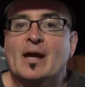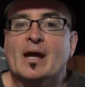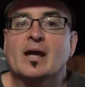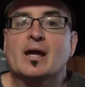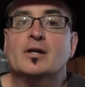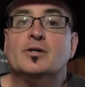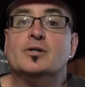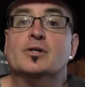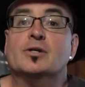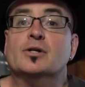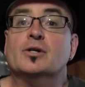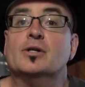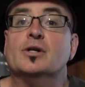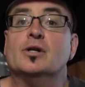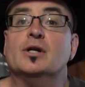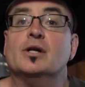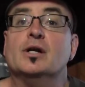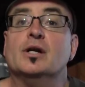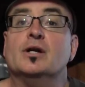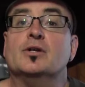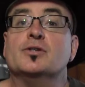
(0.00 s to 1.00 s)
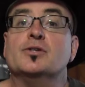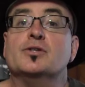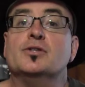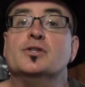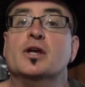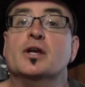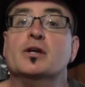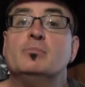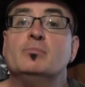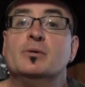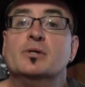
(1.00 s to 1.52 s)
And
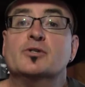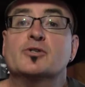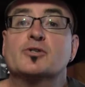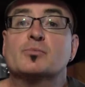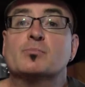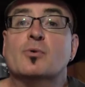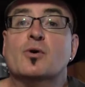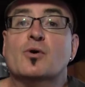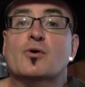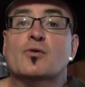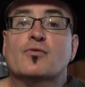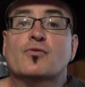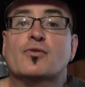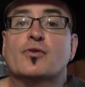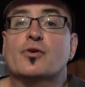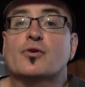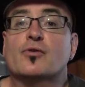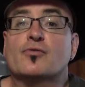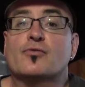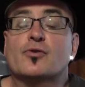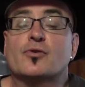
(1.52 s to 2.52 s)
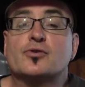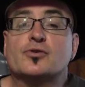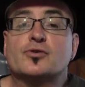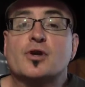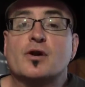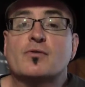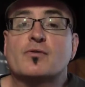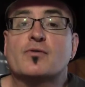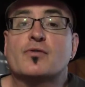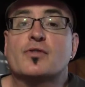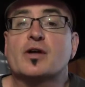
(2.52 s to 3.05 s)
they'd been small for
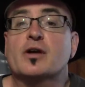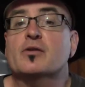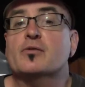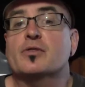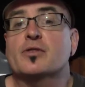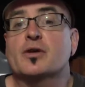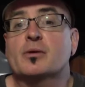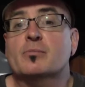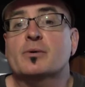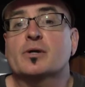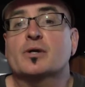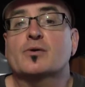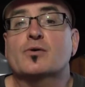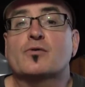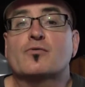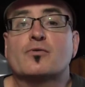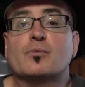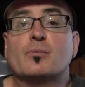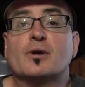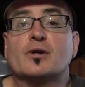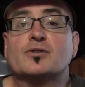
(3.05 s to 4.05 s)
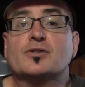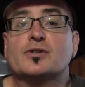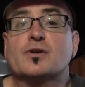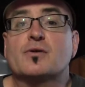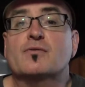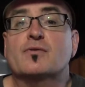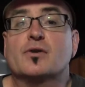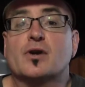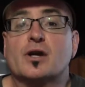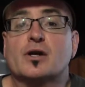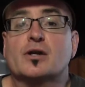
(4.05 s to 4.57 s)
several, they'd been going for about
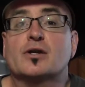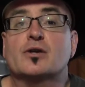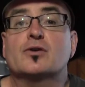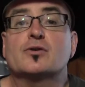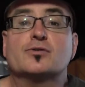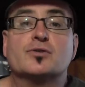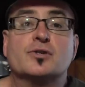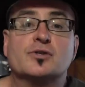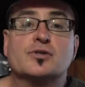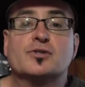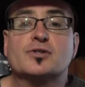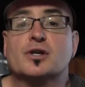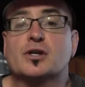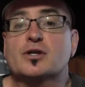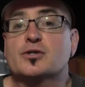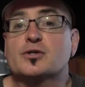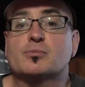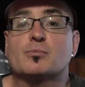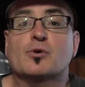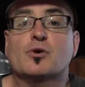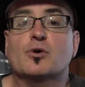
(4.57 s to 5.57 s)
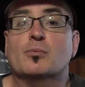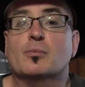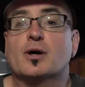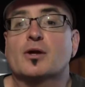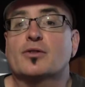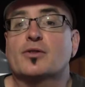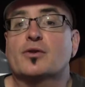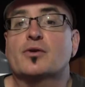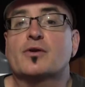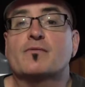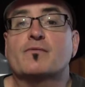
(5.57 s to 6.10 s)
7 or 8 years. They stayed small,
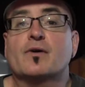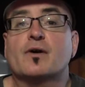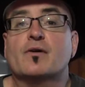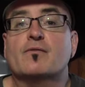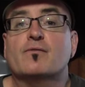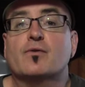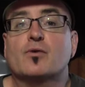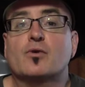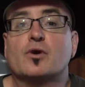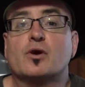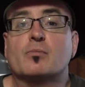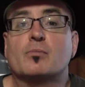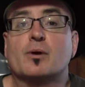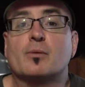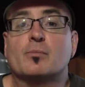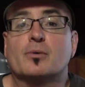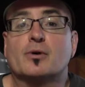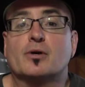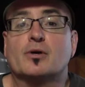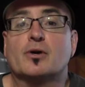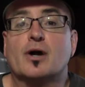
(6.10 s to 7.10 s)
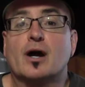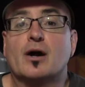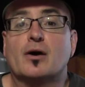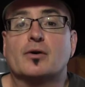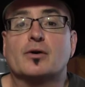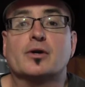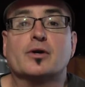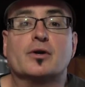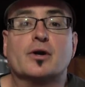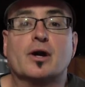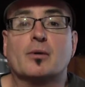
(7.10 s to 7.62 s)
about 35, 40 member
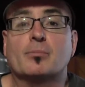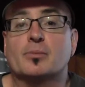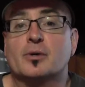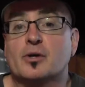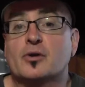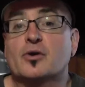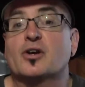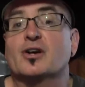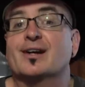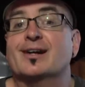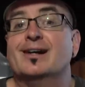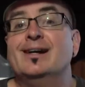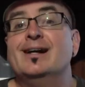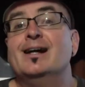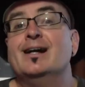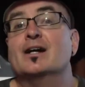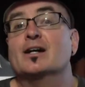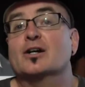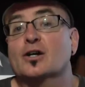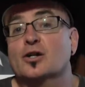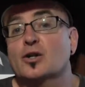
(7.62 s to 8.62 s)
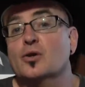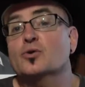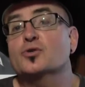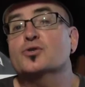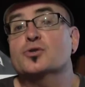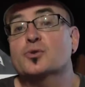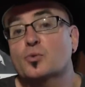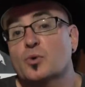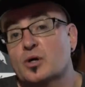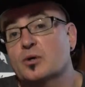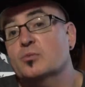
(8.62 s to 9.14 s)
crowd up here,
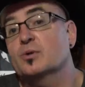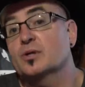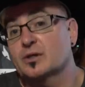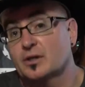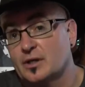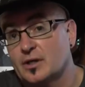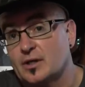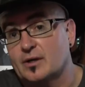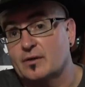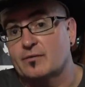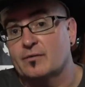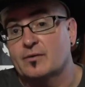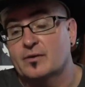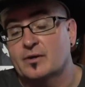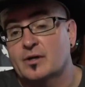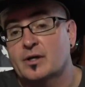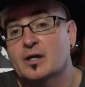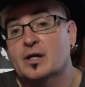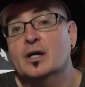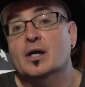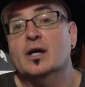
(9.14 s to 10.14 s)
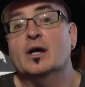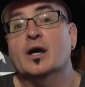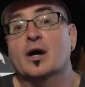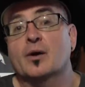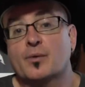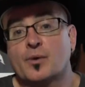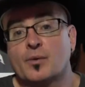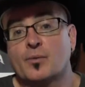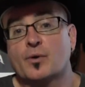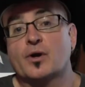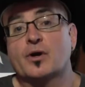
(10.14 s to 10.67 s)
close to where we live.
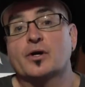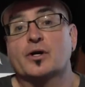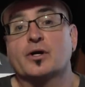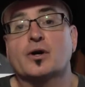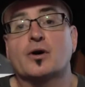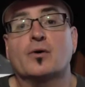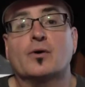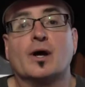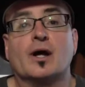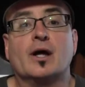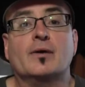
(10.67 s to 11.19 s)
And we wanted to go.